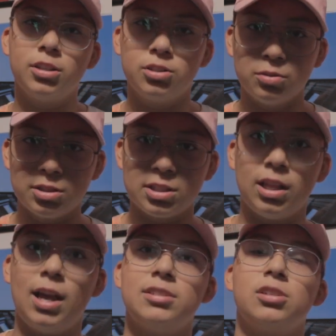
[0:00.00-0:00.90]
gonna do in this
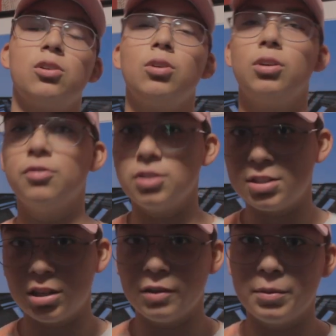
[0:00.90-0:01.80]
class and going over the
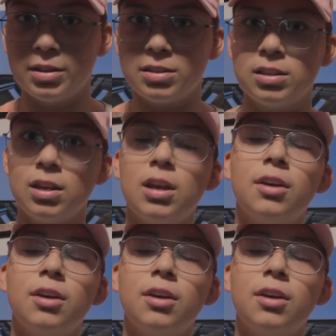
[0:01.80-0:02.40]
syllabus,